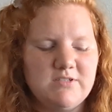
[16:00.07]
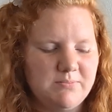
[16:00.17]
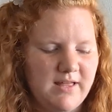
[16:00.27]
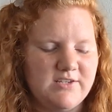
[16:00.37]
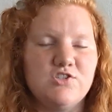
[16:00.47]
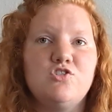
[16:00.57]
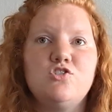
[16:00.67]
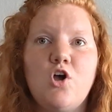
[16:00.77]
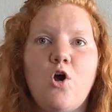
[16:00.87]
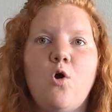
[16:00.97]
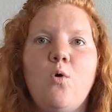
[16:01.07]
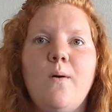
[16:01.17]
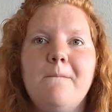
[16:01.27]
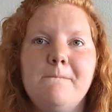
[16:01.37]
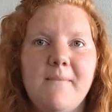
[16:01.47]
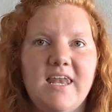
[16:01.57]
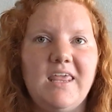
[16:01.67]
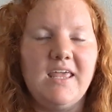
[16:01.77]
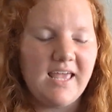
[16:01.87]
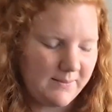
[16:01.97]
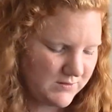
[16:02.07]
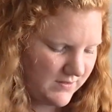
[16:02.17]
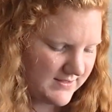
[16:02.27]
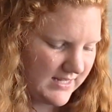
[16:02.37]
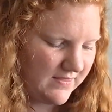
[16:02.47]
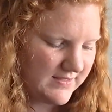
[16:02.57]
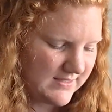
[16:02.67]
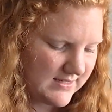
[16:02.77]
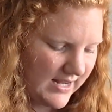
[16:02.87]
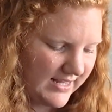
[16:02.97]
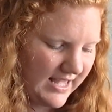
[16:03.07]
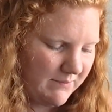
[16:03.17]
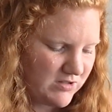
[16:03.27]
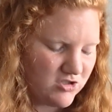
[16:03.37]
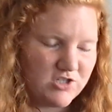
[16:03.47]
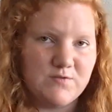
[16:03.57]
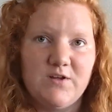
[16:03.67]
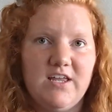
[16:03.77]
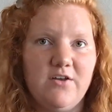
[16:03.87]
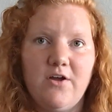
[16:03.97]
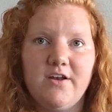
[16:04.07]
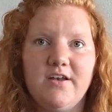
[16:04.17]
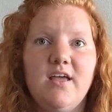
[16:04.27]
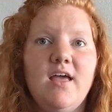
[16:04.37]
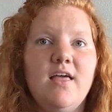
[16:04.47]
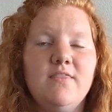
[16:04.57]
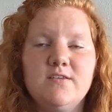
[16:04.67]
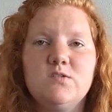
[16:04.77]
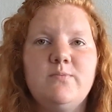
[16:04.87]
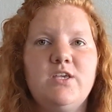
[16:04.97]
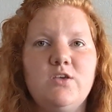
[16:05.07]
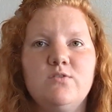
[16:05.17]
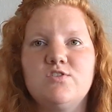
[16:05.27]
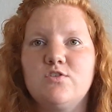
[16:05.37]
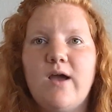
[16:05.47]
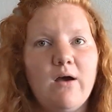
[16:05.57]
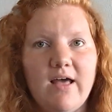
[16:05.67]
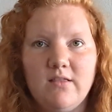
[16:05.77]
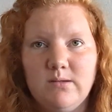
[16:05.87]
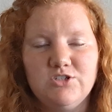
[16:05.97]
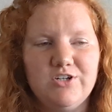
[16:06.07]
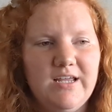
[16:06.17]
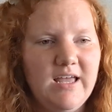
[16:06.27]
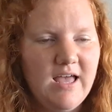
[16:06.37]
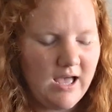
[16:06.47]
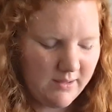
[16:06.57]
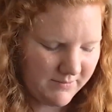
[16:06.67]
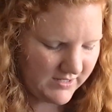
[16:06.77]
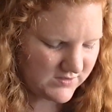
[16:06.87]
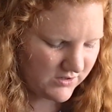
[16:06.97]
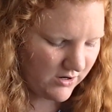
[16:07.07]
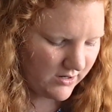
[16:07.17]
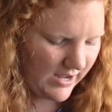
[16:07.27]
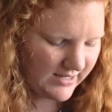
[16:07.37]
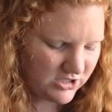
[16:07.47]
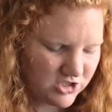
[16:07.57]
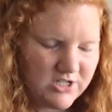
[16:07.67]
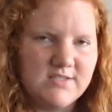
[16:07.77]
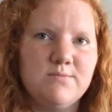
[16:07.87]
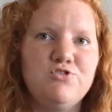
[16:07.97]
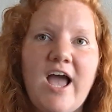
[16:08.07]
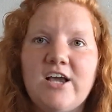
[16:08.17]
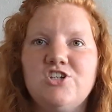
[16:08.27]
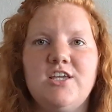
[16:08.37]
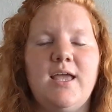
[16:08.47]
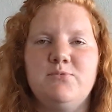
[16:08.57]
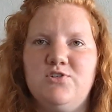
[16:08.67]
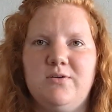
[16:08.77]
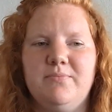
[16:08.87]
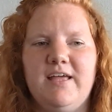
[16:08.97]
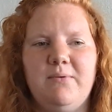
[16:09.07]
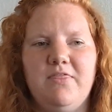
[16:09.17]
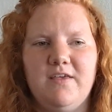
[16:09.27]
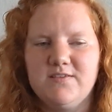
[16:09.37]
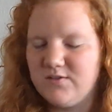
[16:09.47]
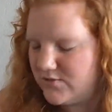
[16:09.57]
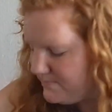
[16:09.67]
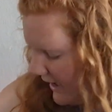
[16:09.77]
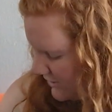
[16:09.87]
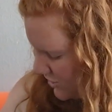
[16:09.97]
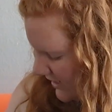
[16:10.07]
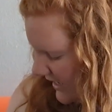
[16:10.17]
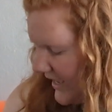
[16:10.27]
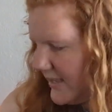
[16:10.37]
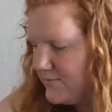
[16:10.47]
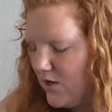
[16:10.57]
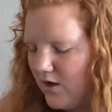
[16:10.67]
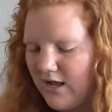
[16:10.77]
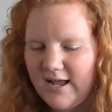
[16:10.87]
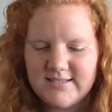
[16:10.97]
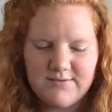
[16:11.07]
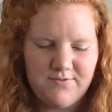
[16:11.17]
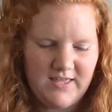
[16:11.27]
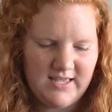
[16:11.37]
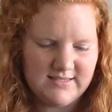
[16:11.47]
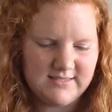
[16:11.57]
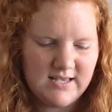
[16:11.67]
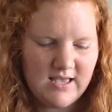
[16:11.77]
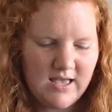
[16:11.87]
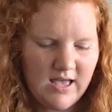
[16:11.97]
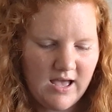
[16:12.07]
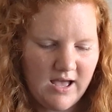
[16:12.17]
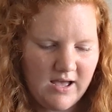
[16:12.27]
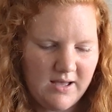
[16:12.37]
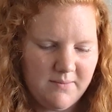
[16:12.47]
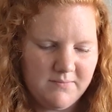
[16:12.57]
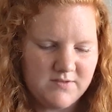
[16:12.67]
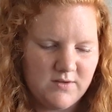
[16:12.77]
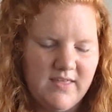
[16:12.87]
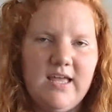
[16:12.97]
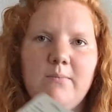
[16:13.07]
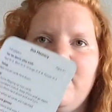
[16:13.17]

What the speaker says: to play so many games with this. Like, this is not a game that's just for kindergarten. This will be used throughout elementary because there are addition and subtraction games you can play with this. There's matching games, all kinds of things. So they come